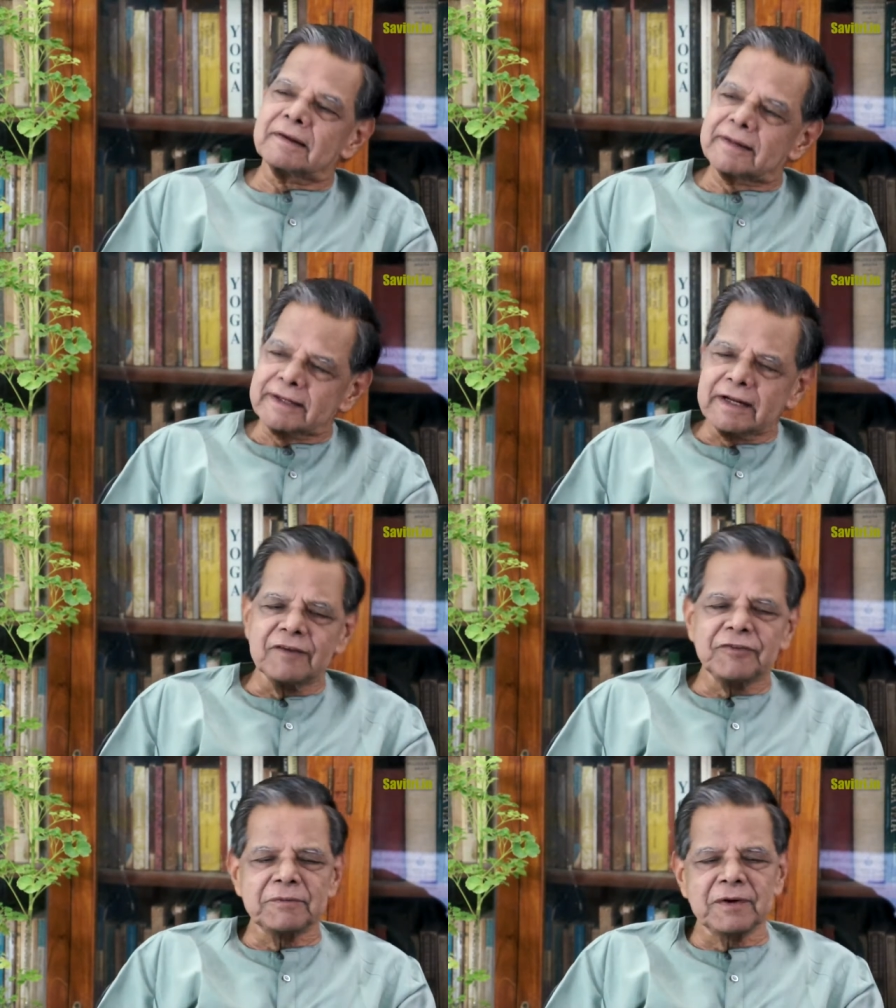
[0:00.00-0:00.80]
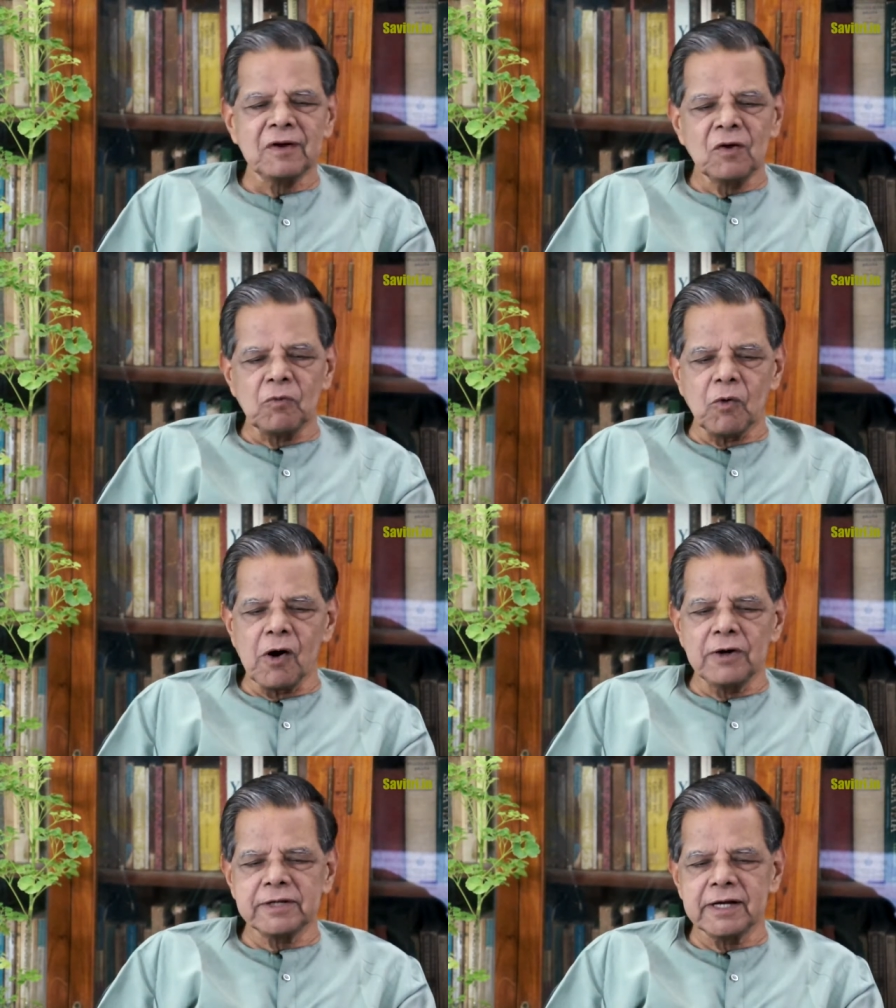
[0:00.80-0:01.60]
This is it feminine?
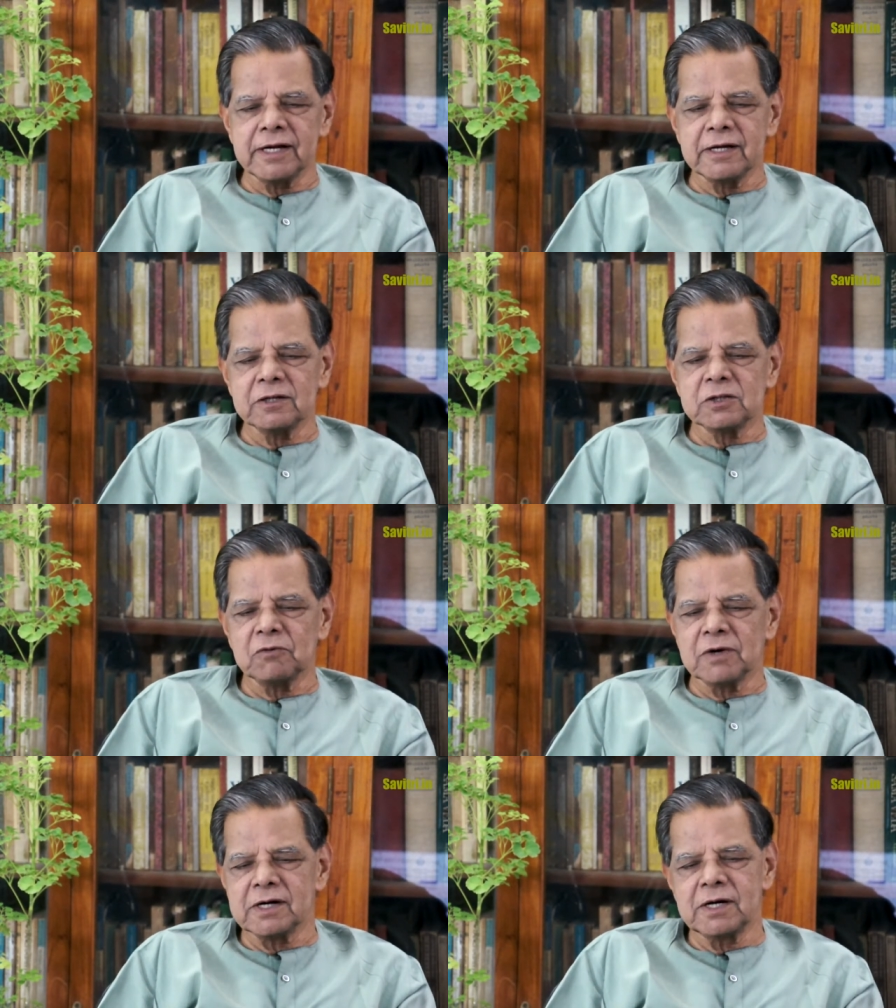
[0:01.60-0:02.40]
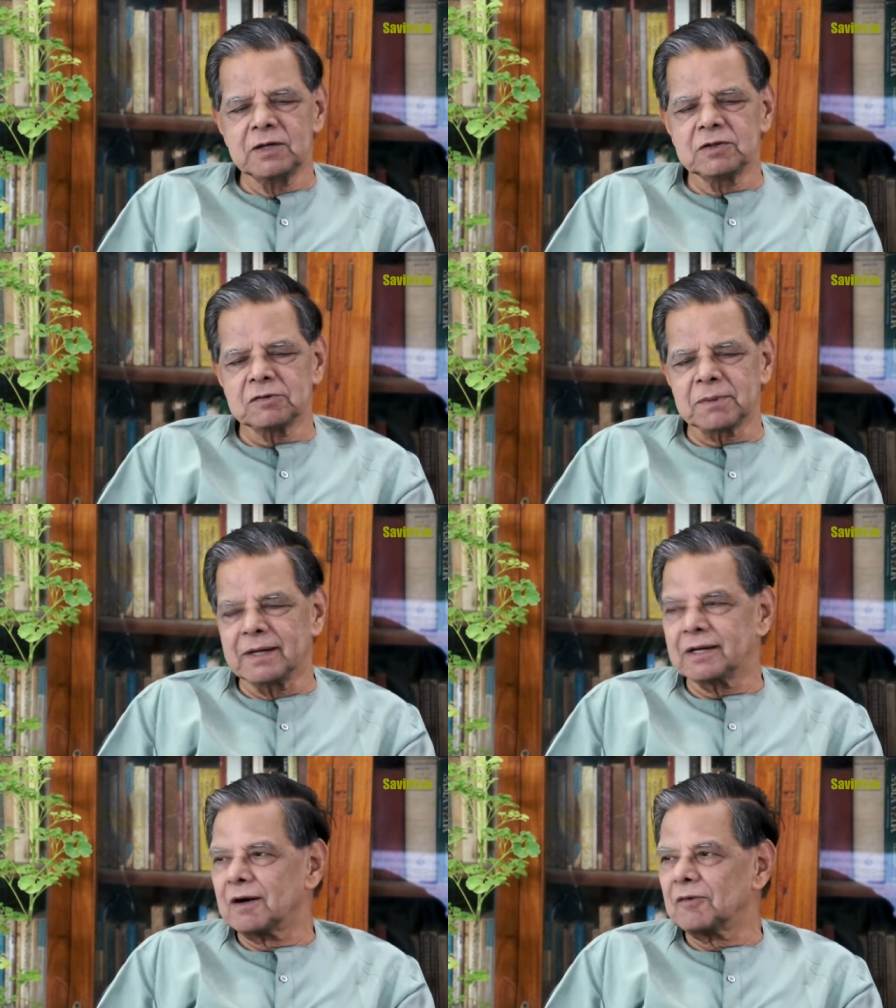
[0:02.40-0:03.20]
Voyaging through worlds of
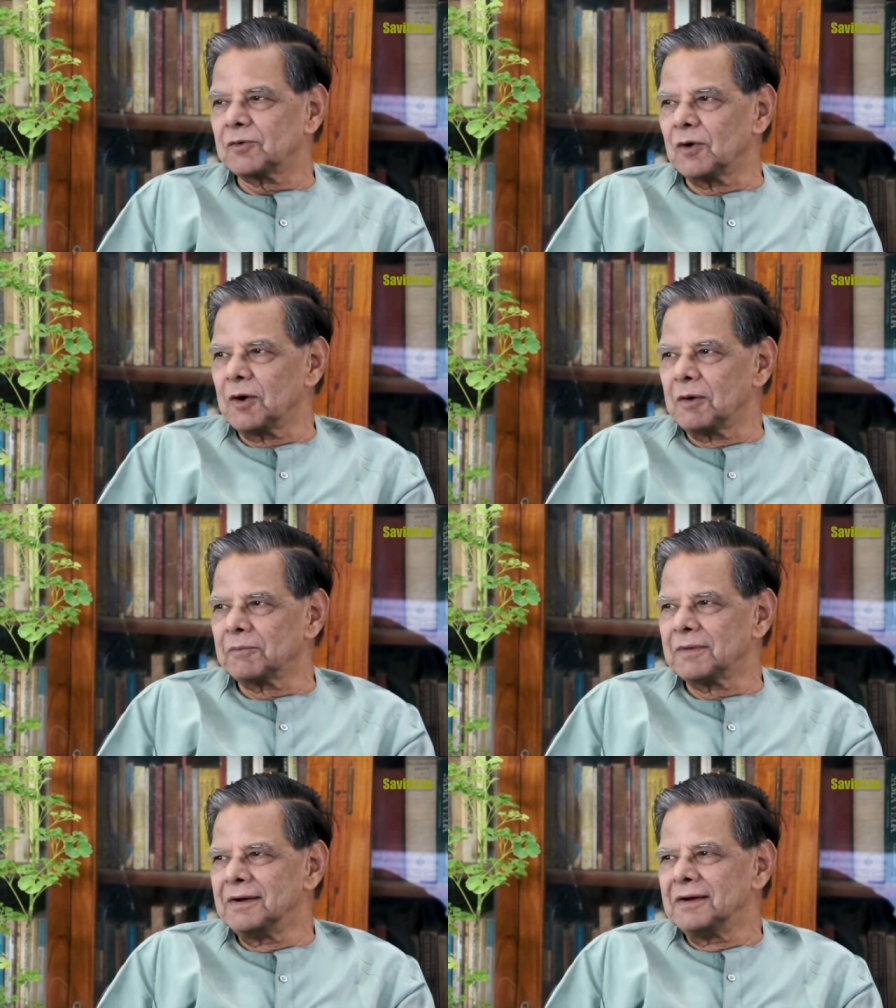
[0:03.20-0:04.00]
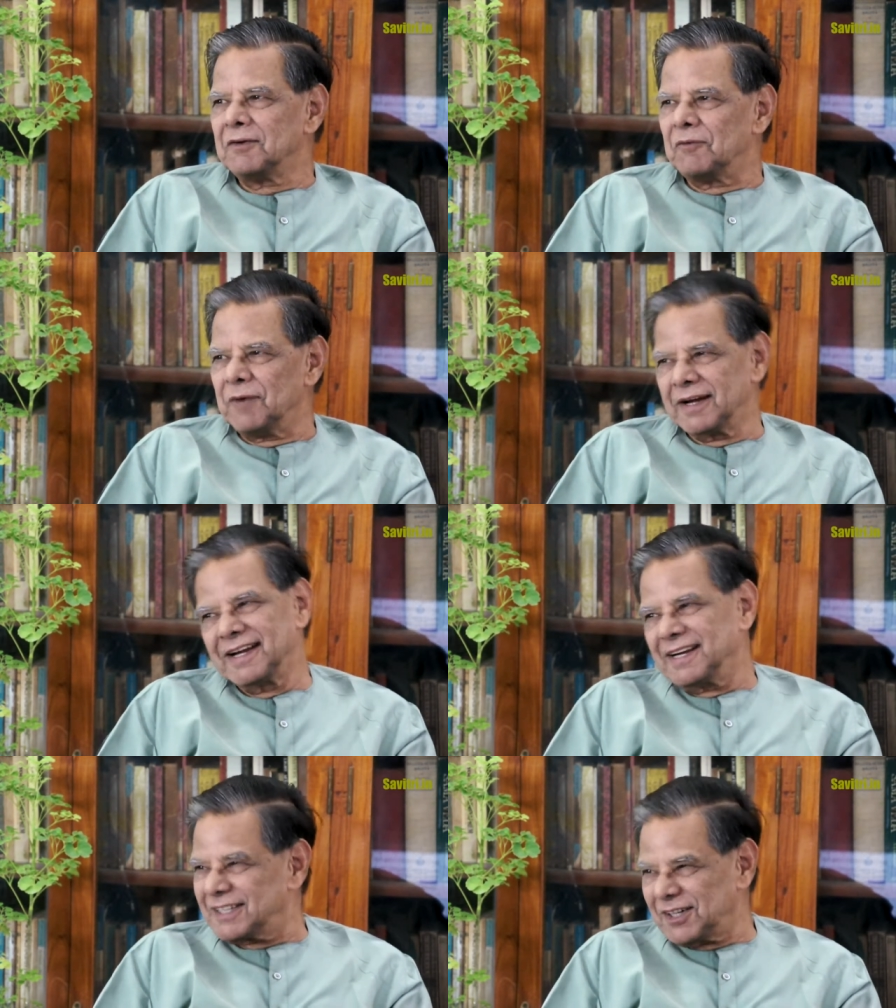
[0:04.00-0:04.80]
splendor and of calm.
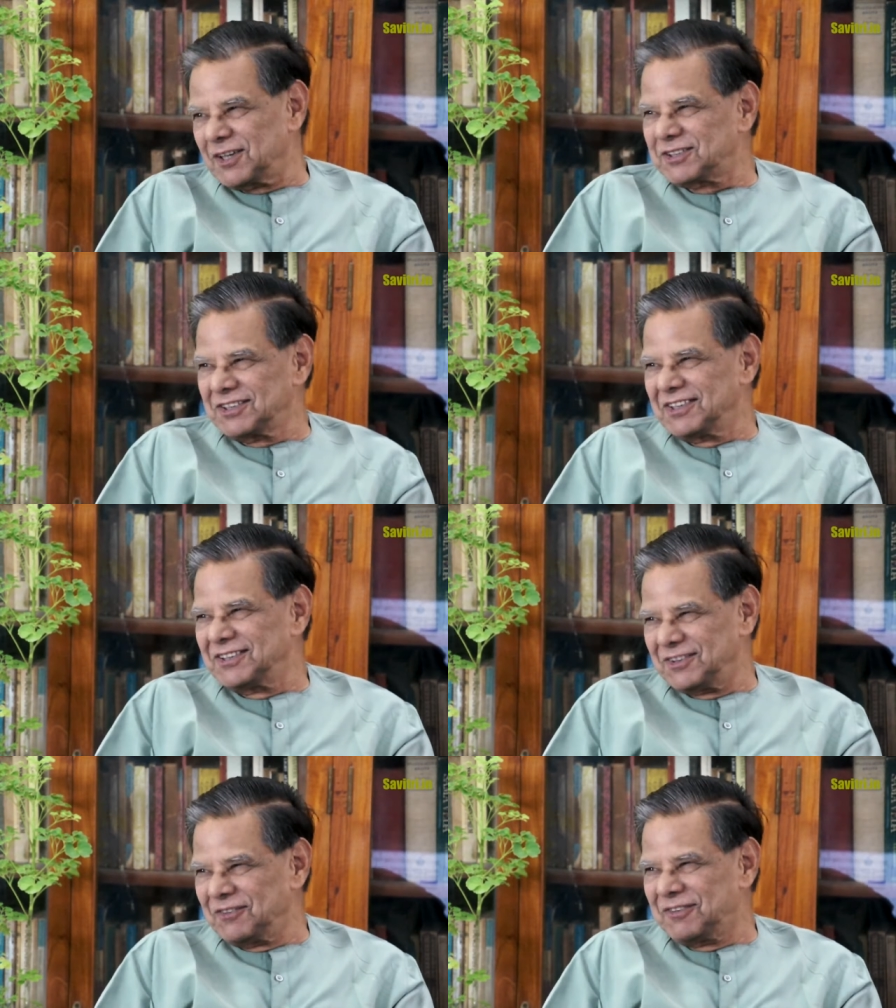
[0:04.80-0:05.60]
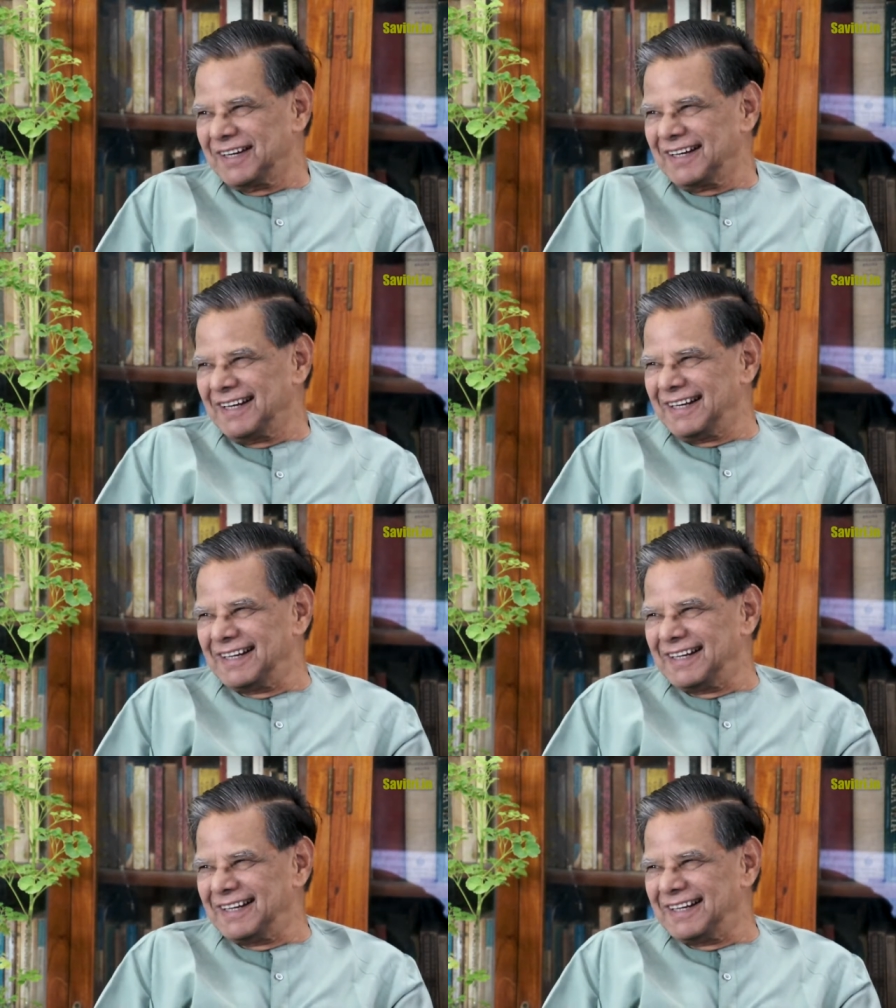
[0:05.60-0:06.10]
"Bending," is it not so? You not feel?